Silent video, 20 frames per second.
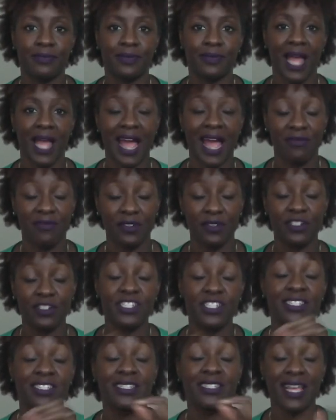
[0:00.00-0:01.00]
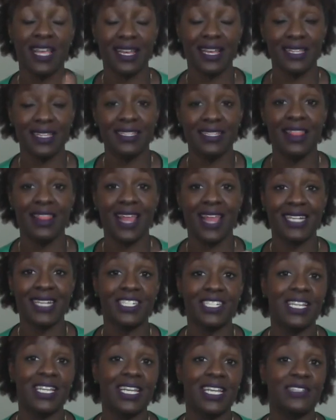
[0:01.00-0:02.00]
After she says that
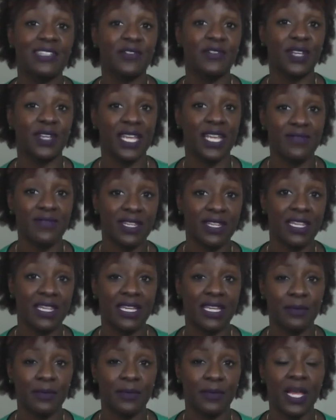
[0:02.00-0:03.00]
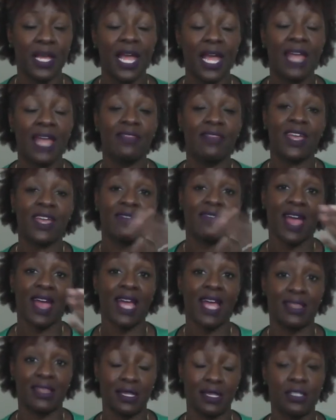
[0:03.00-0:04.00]
she has forgiven him and they've
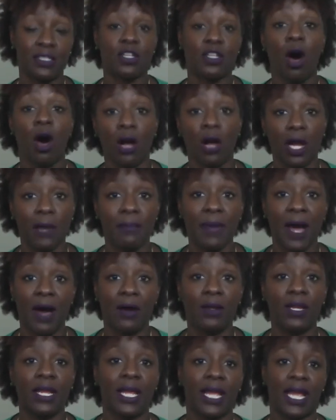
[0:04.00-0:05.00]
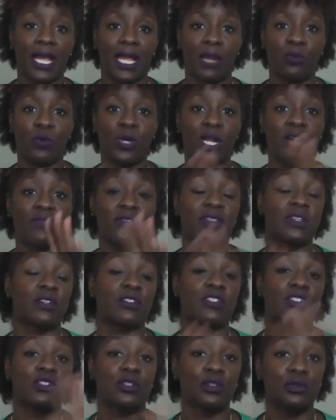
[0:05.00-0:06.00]
had the talk about it and whatever their
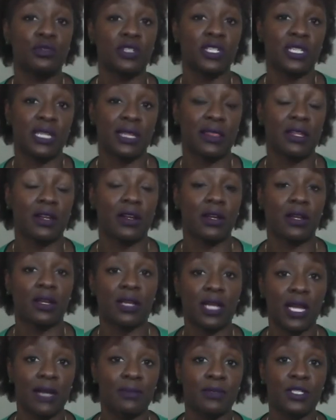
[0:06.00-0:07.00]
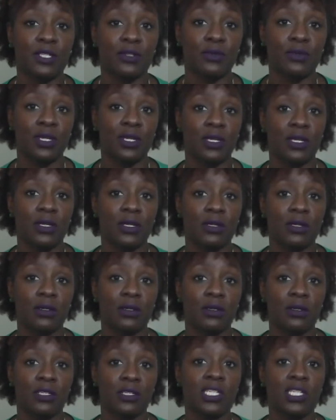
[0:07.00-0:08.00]
solution that they're going to come to,
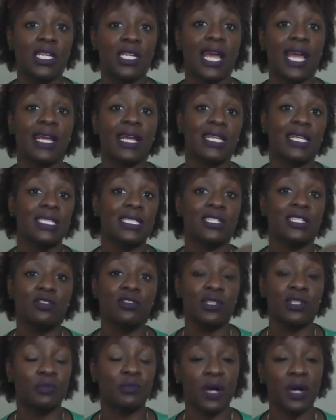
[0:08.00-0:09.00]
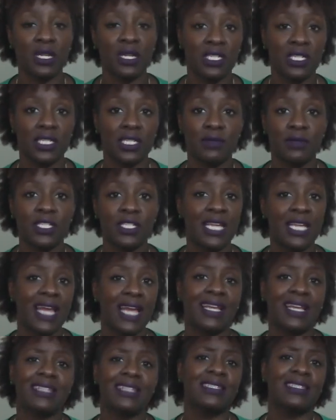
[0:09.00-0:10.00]
she can't continue to punish him. She
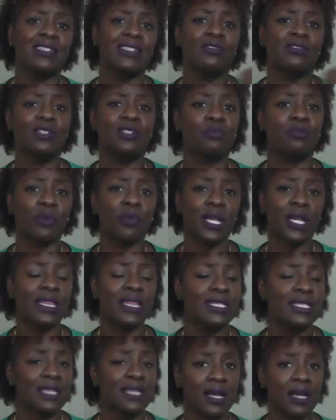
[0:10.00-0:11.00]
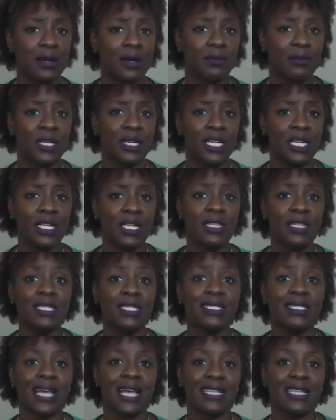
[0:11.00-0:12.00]
can't continue to bring this up.
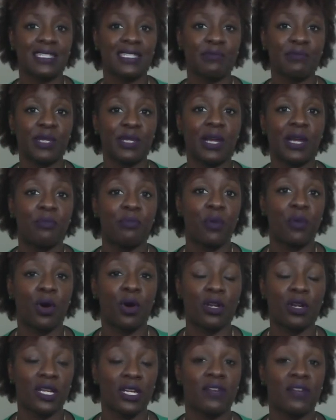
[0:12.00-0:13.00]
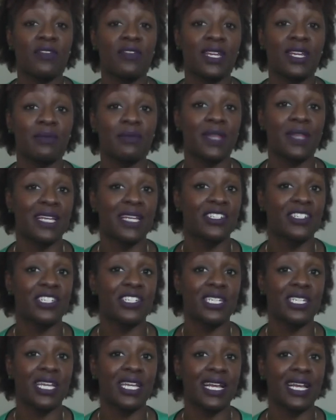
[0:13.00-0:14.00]
This has to be a part of him that
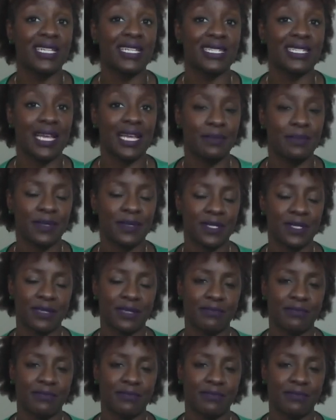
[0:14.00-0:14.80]
she accepts.